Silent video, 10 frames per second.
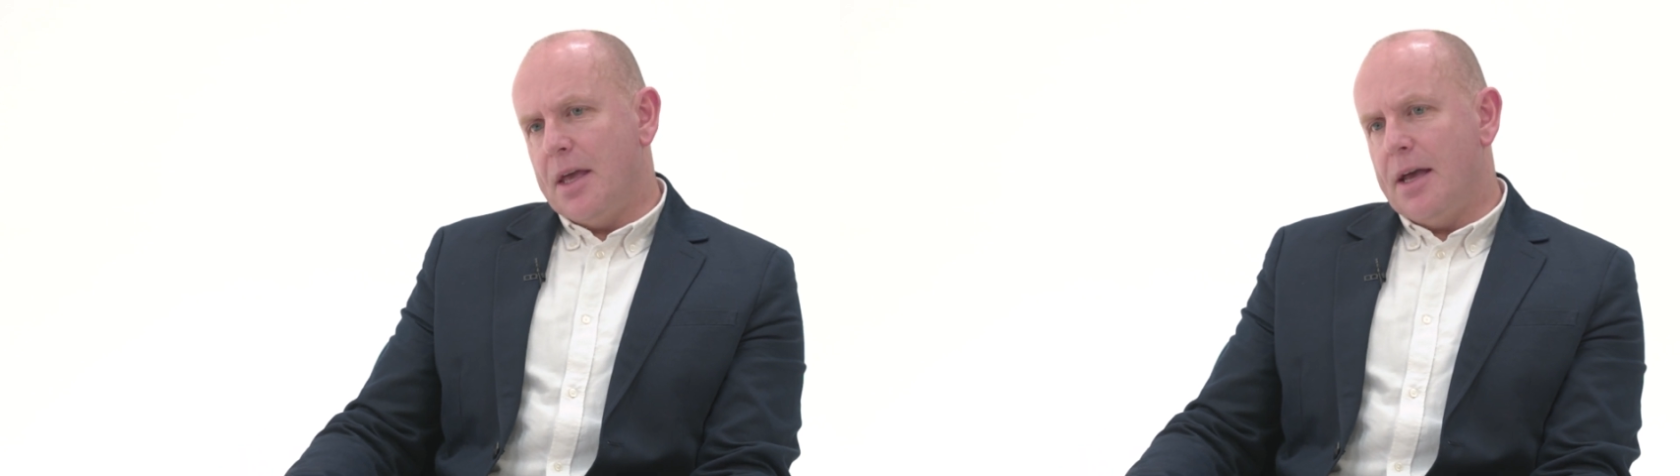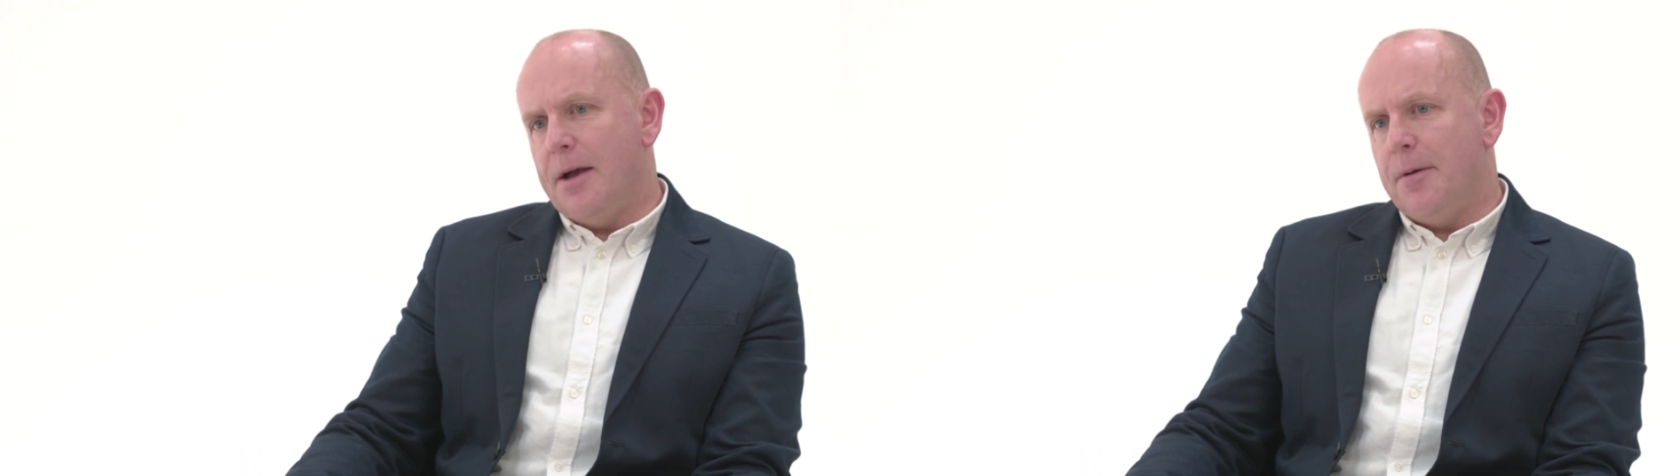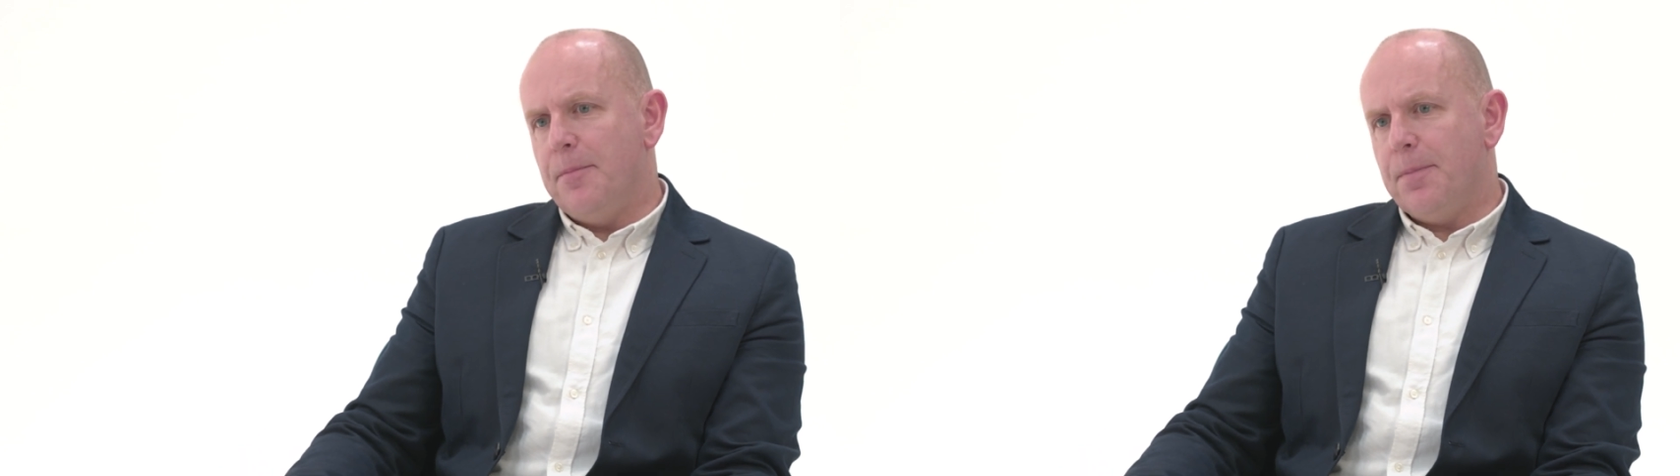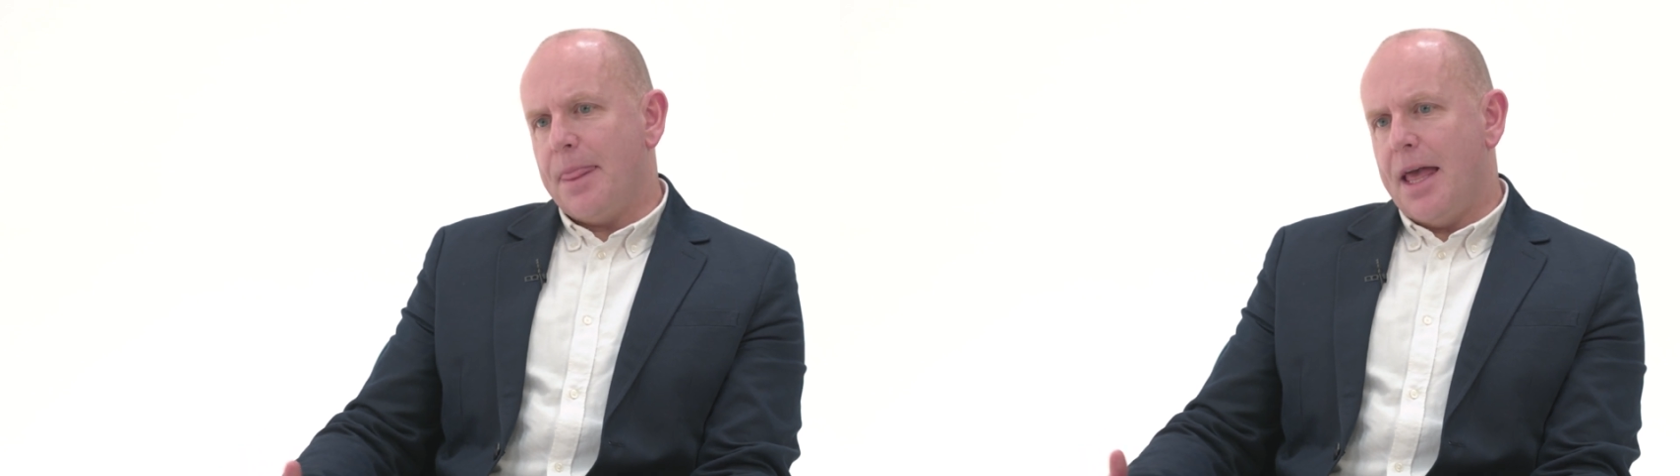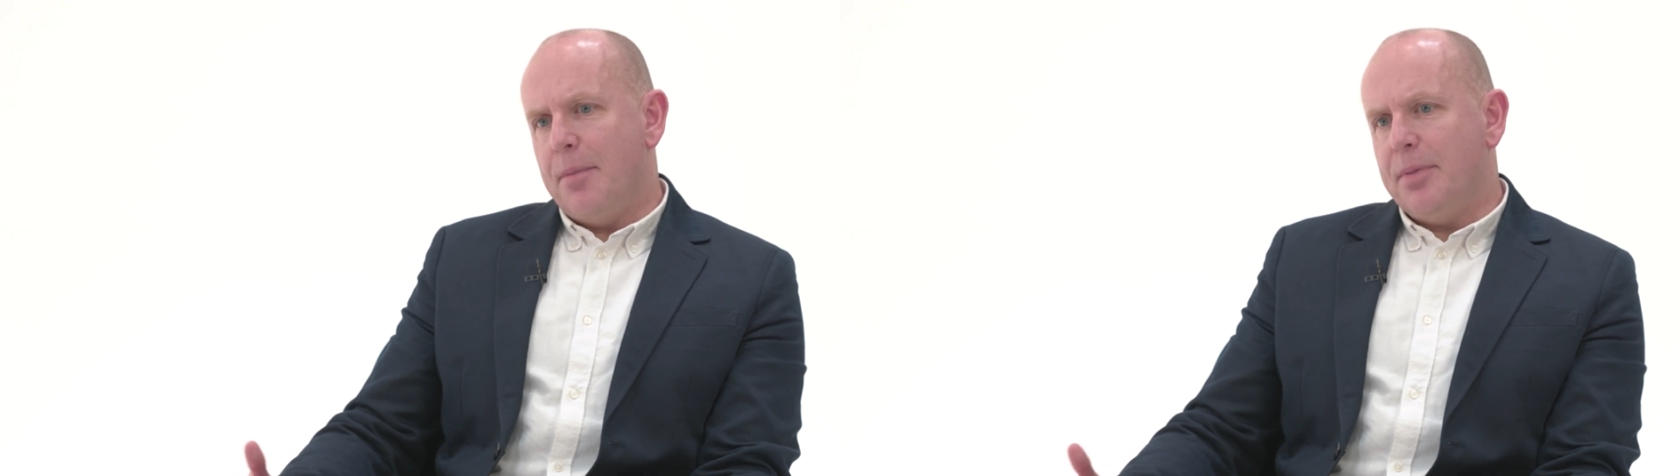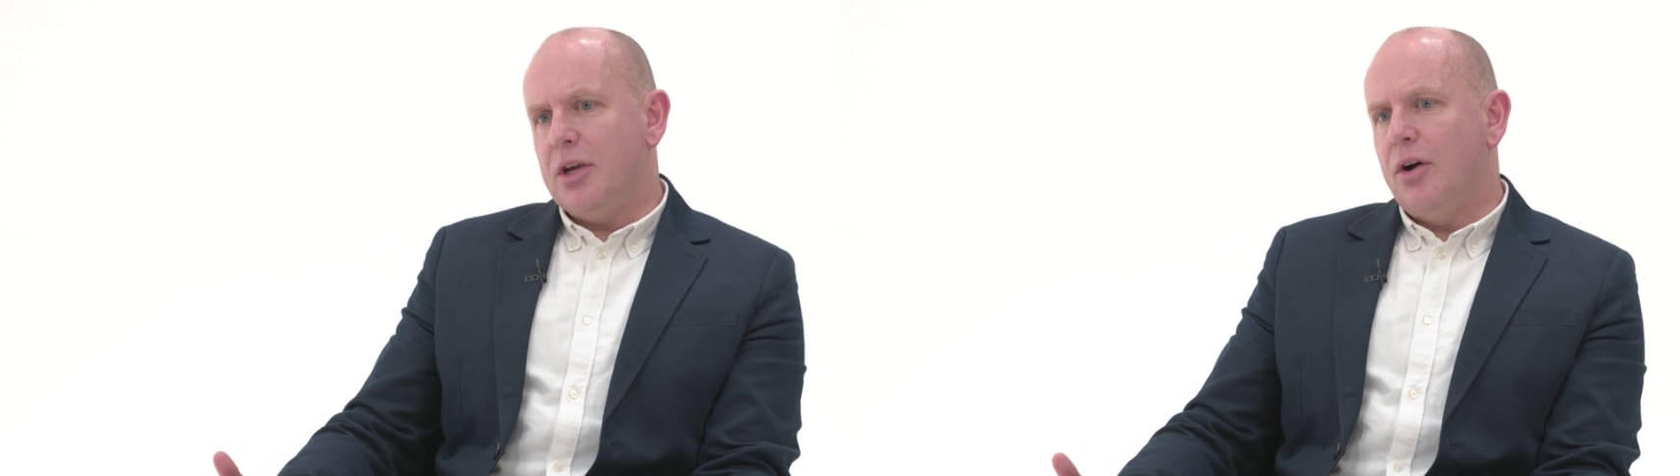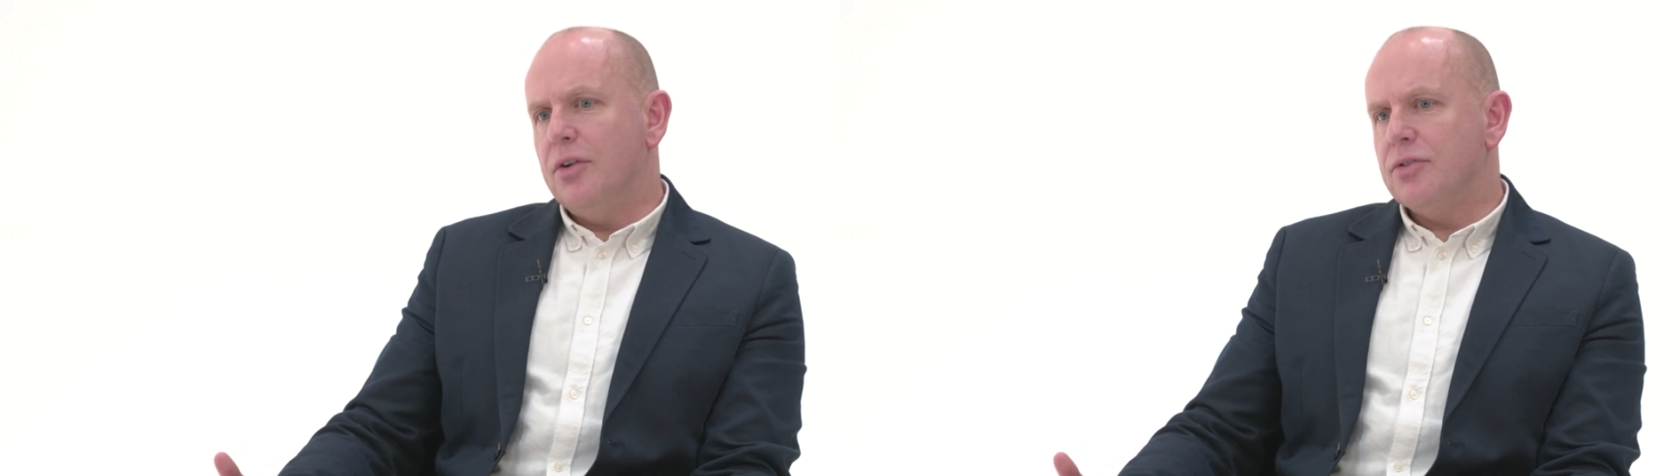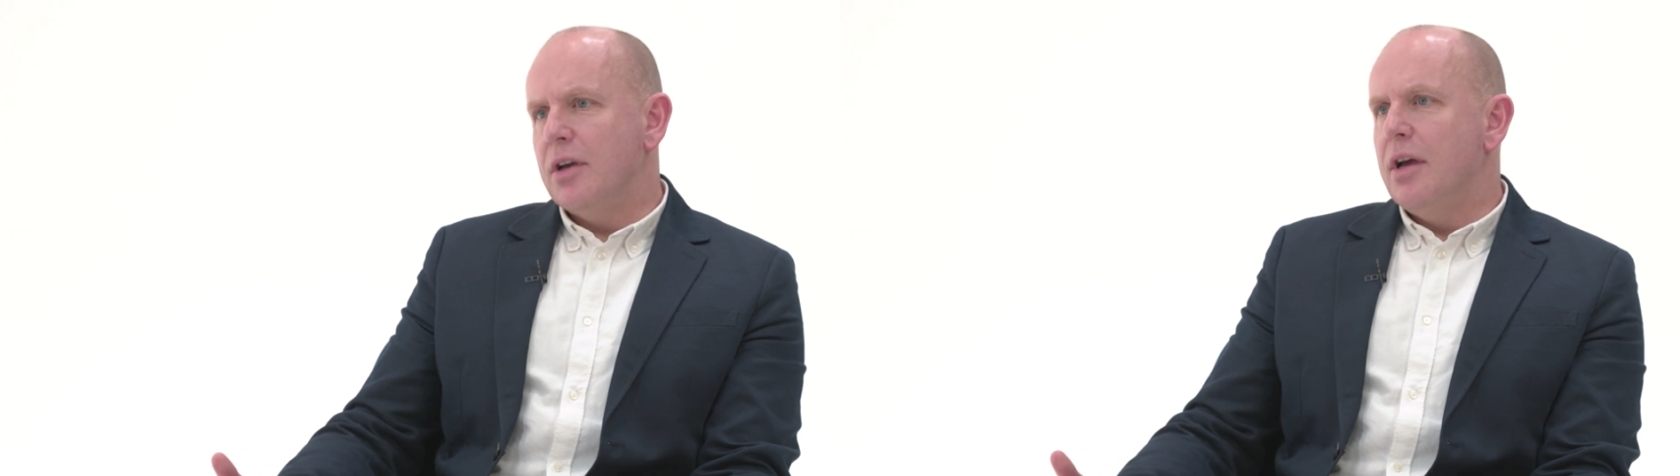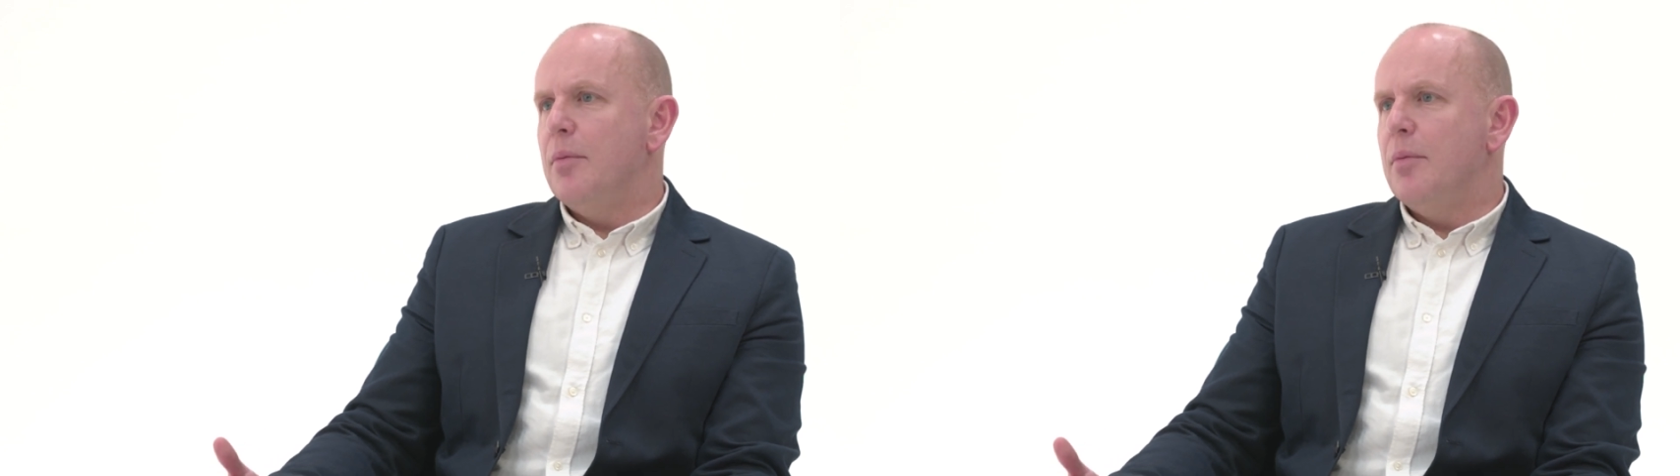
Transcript: um, because